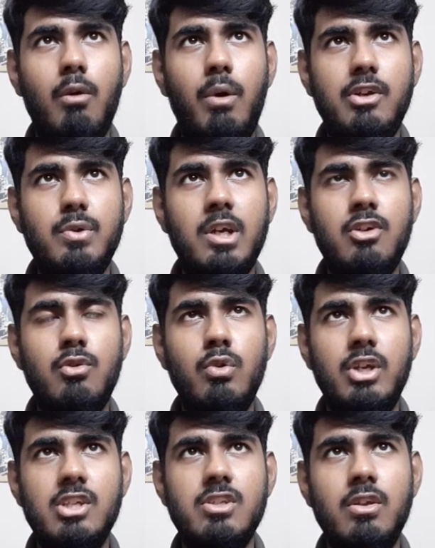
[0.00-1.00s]
what you can do
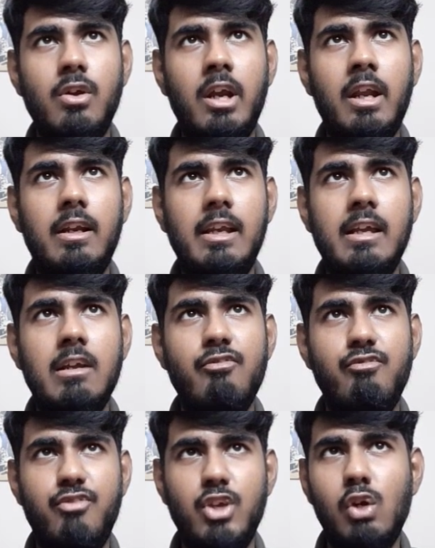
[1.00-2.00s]
is you're gonna click
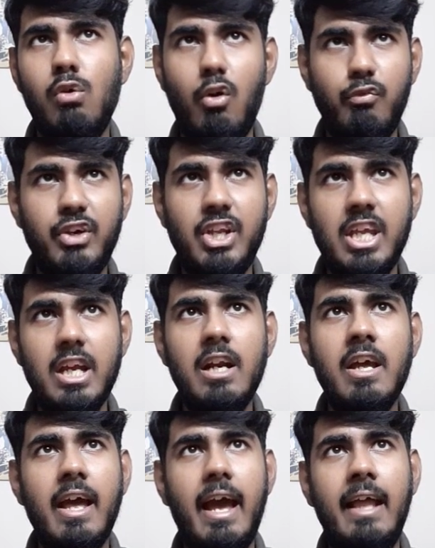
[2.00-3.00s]
view over here
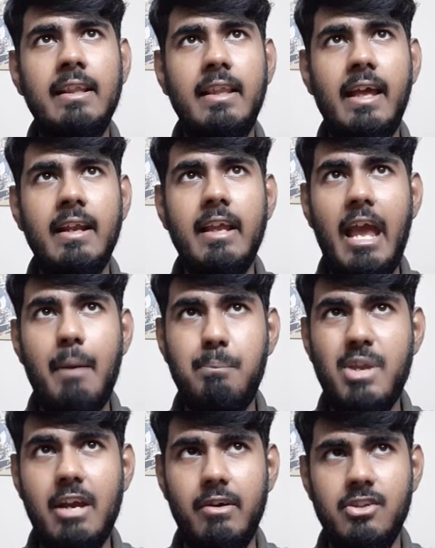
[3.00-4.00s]
and then
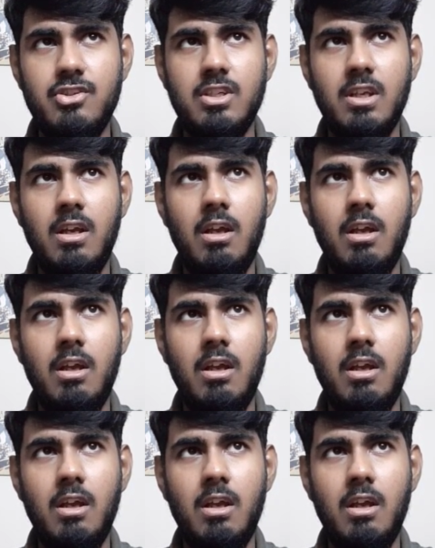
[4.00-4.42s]
appearance.